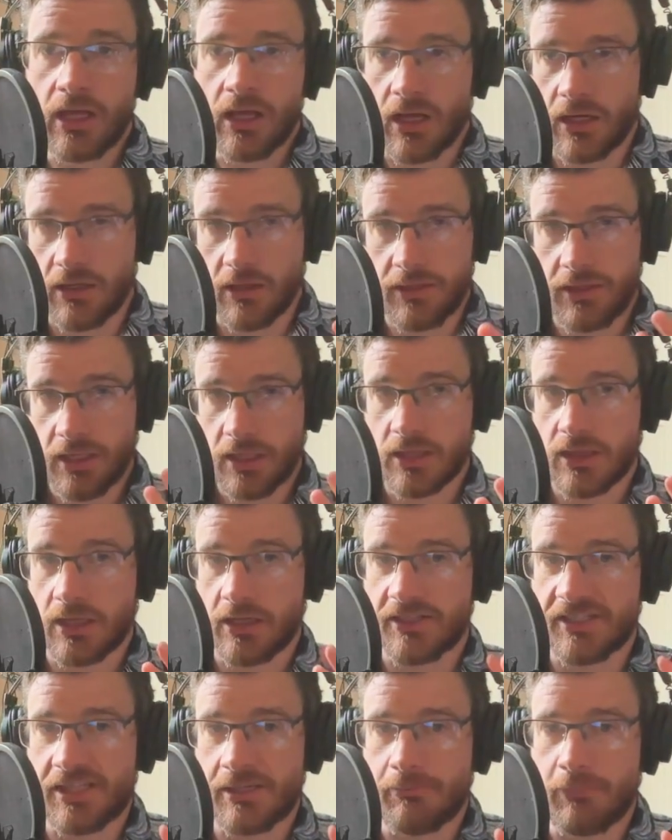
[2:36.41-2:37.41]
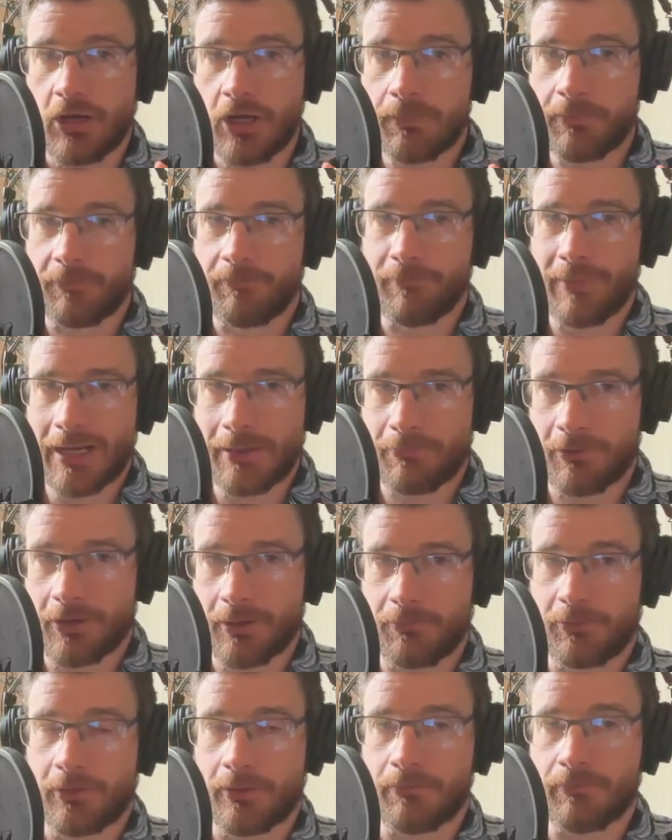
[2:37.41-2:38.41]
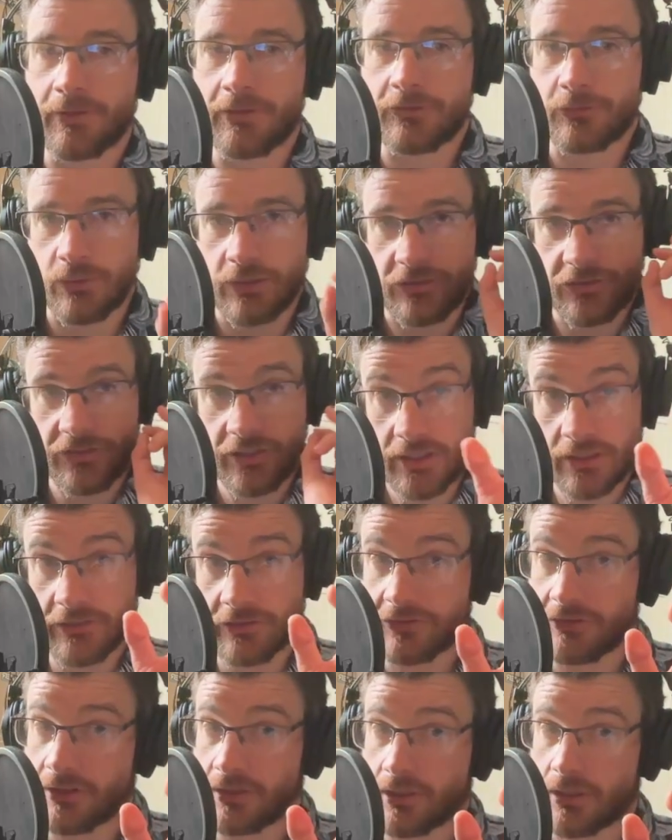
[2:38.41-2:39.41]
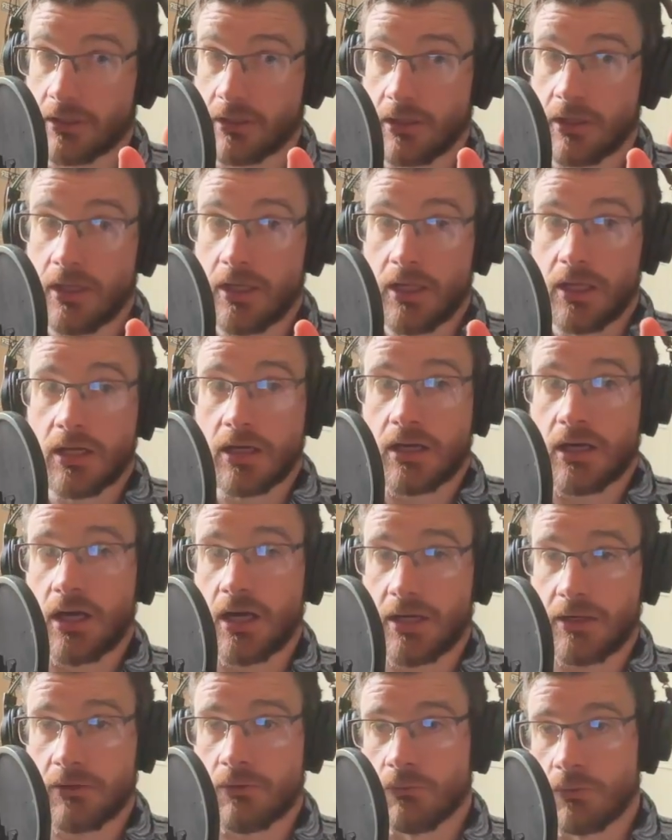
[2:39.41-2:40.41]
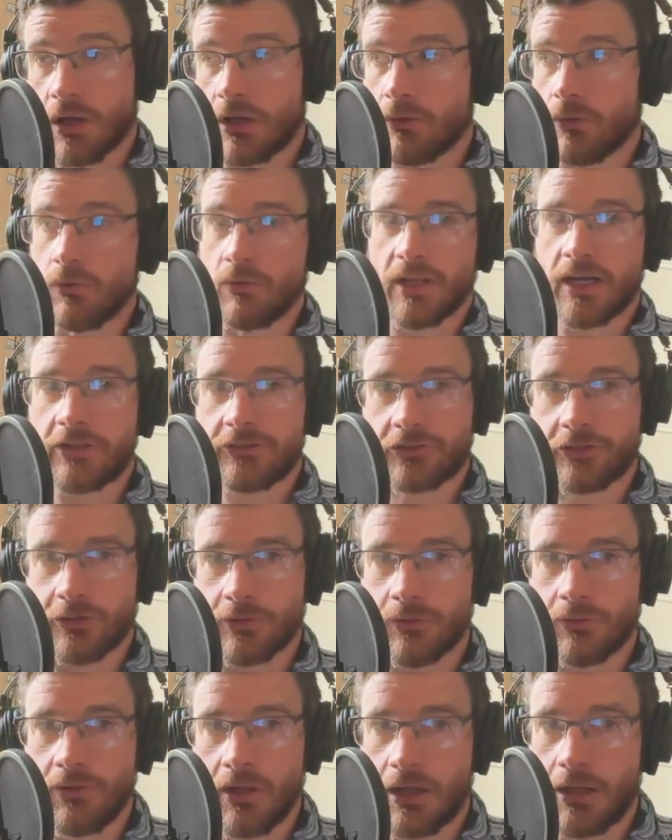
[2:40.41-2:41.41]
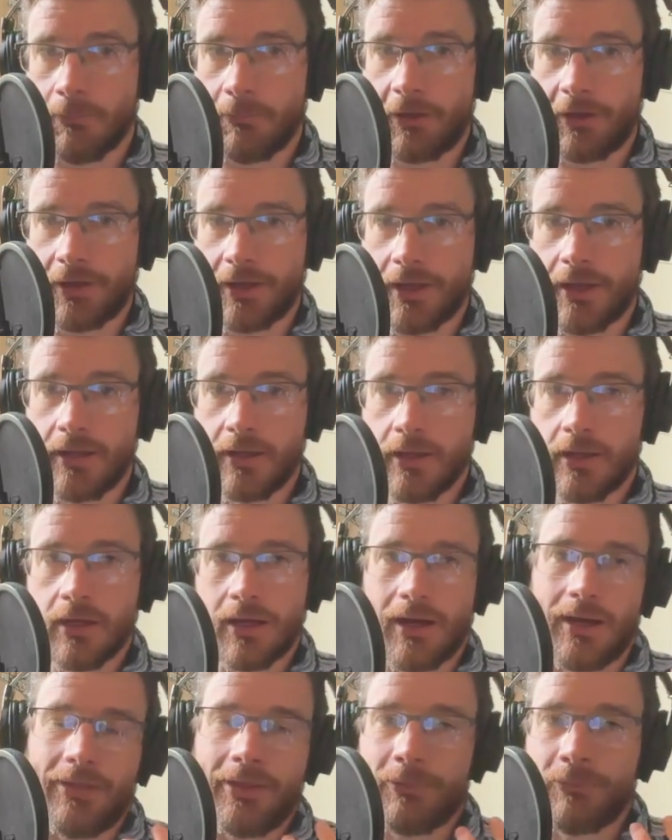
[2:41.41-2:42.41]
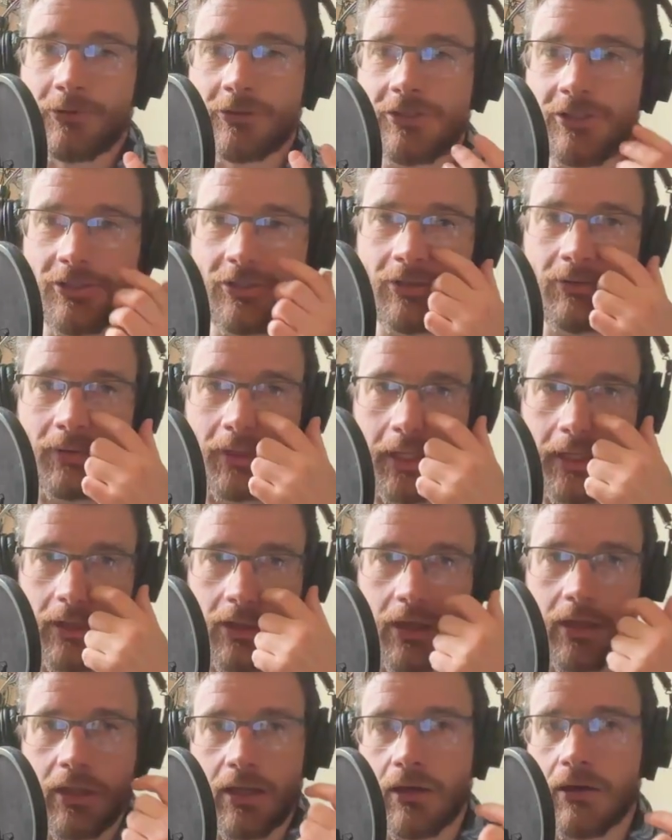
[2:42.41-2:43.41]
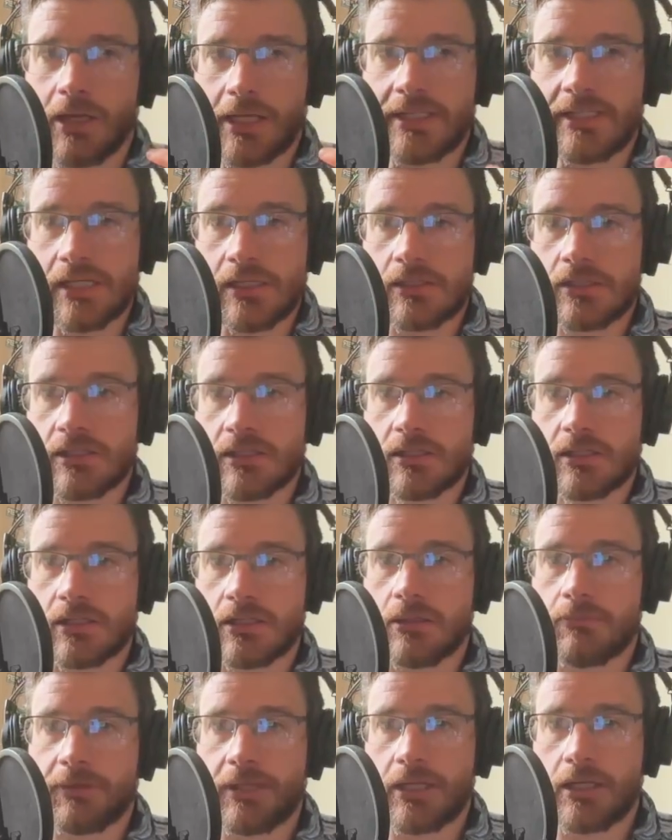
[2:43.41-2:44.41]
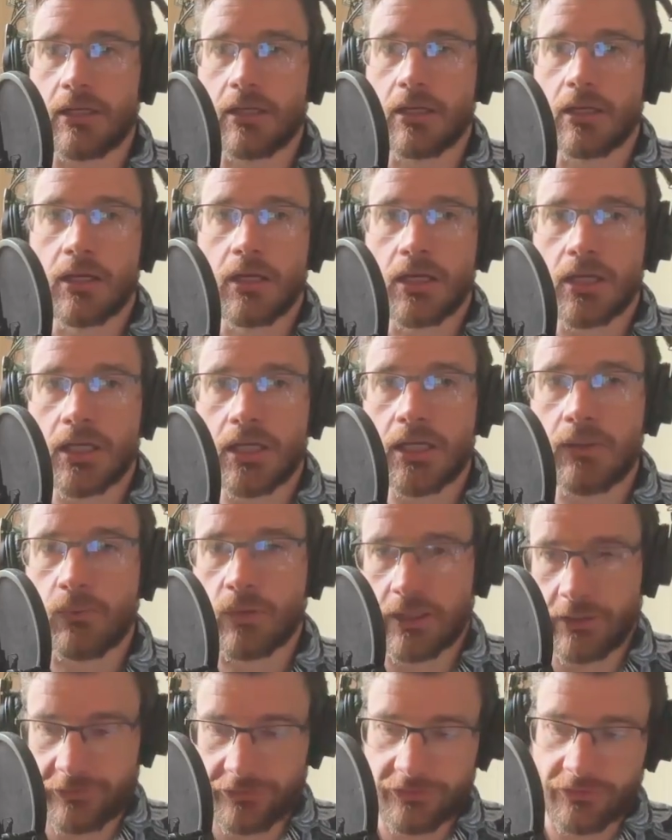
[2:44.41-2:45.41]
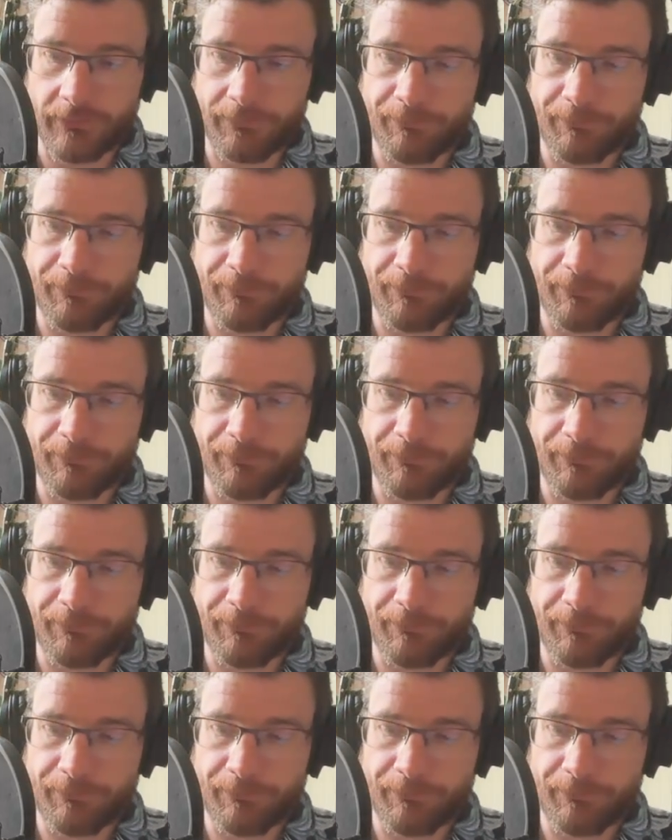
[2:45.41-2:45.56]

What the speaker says: And I think of that as the magpie problem, is we see this thing and we're like, oh, that's cool, I'll buy it. And then what do you do with it? Like, is it just going to be e-waste?